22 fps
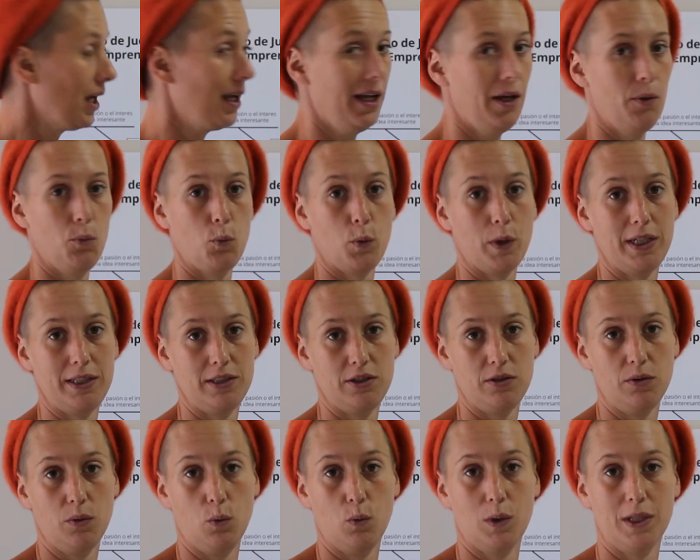And
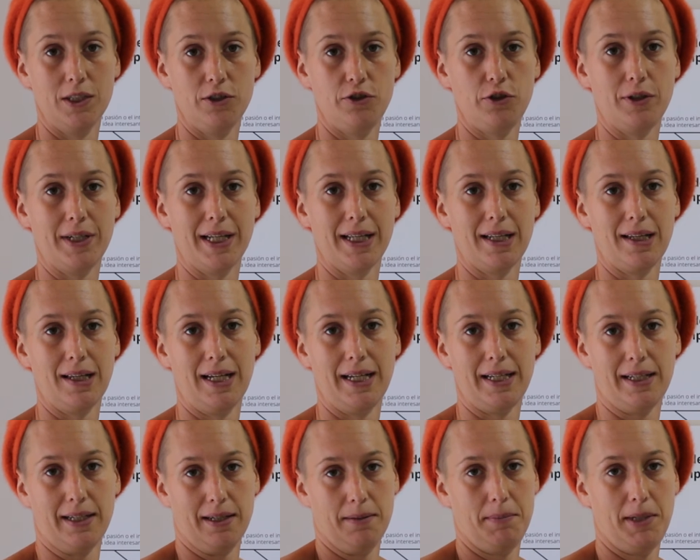once you get
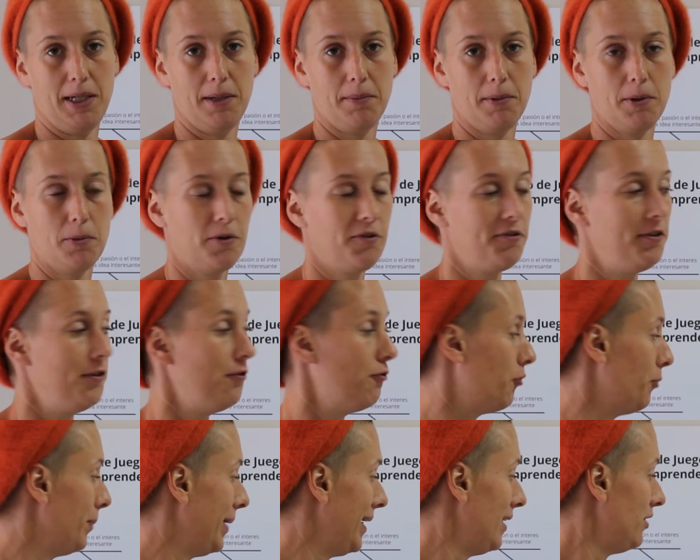like a minimum of
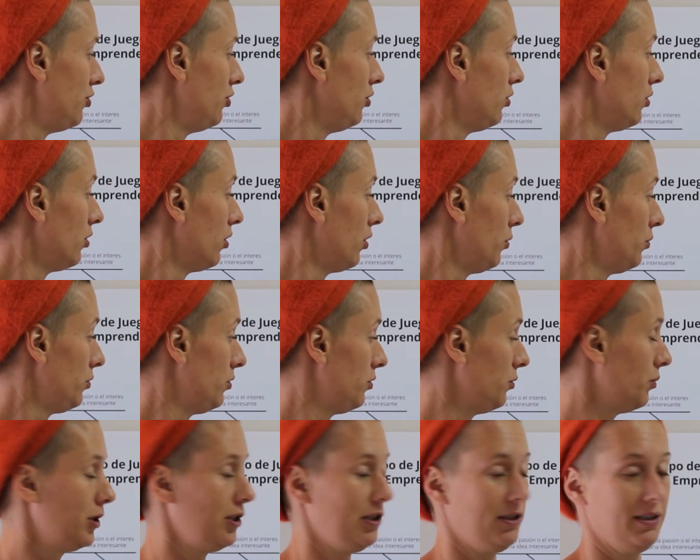information, you go
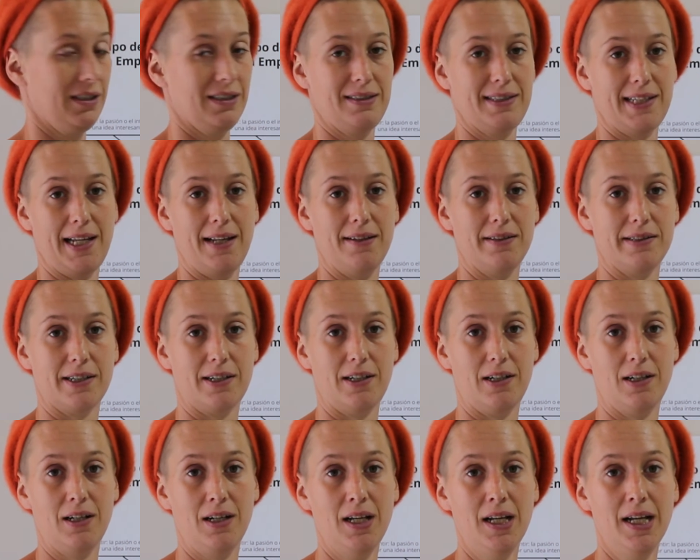towards the
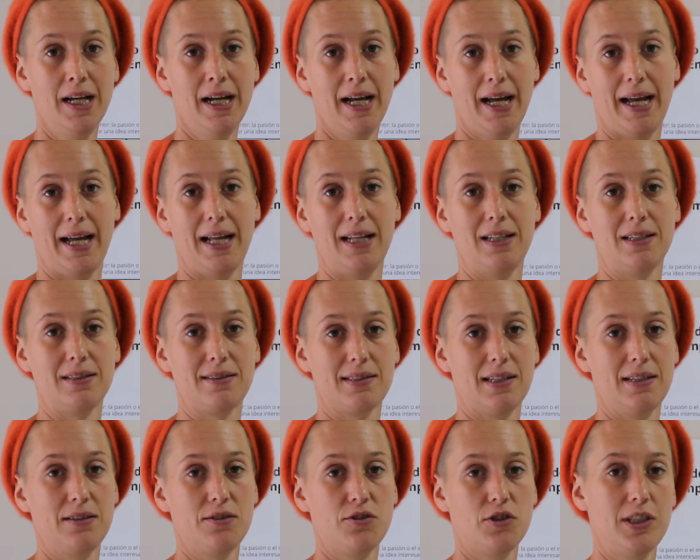center. And the
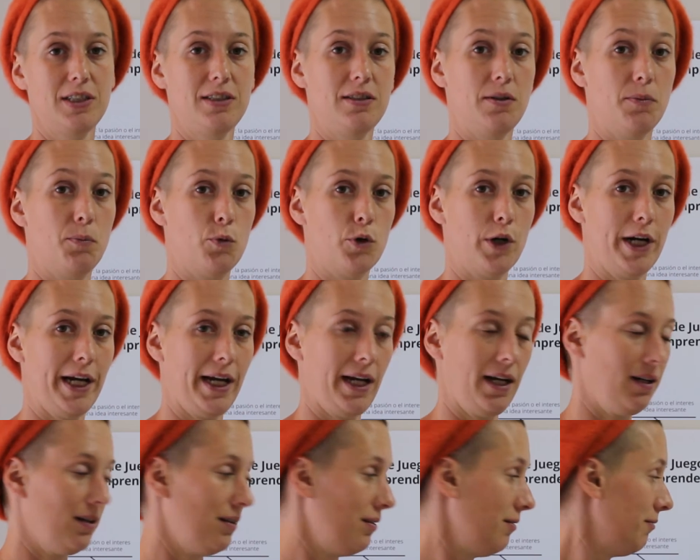center is the
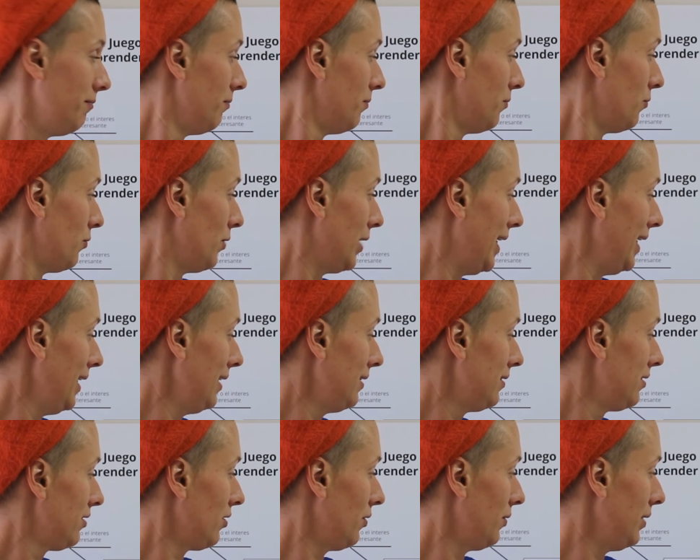brain, right?
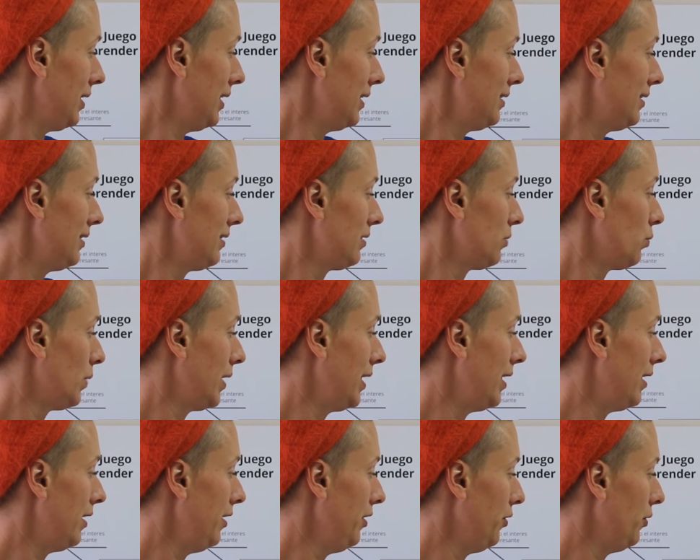So this is
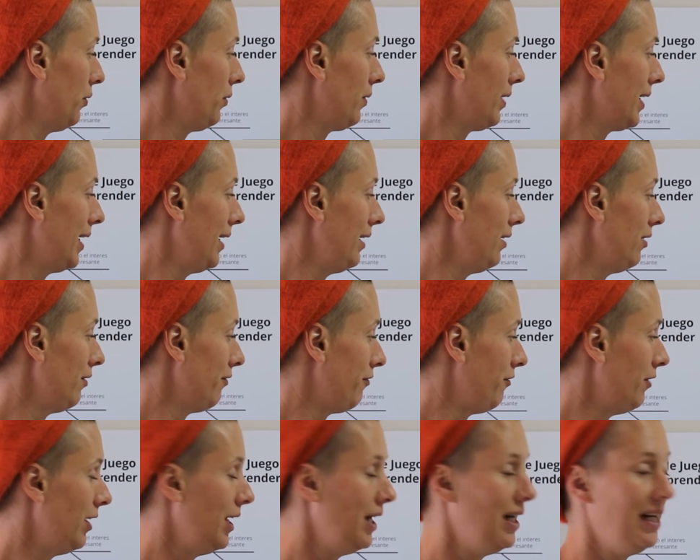where you kind
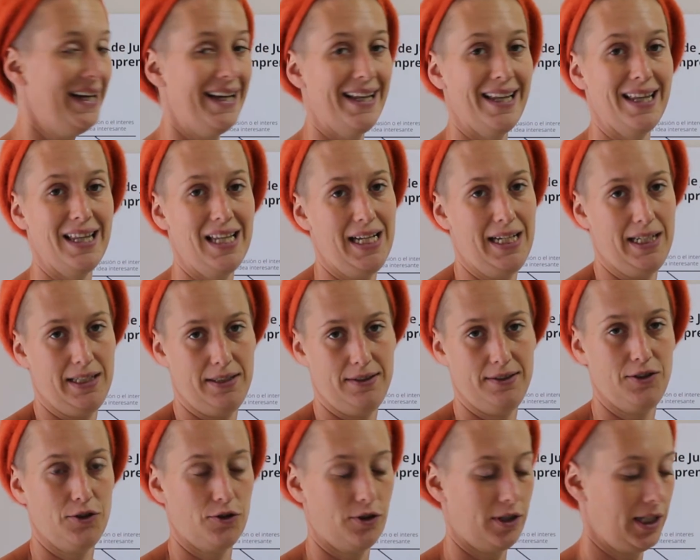of
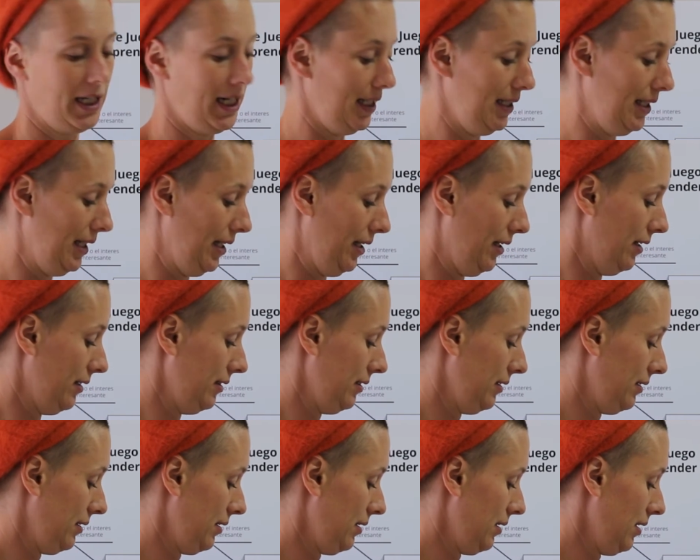land your
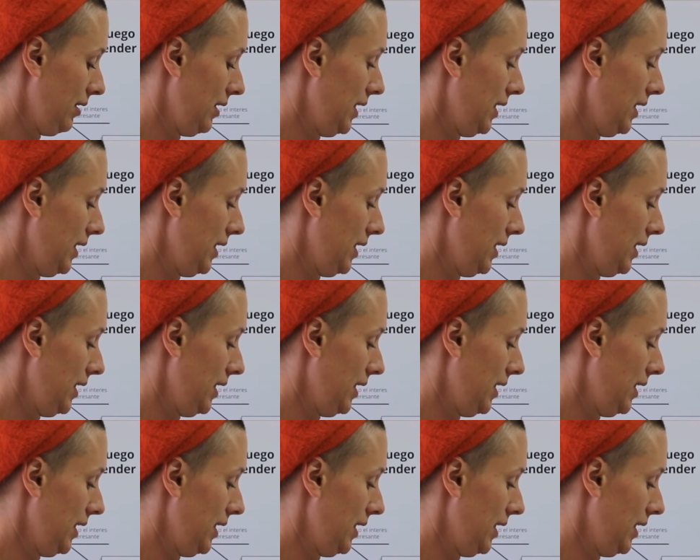ideas.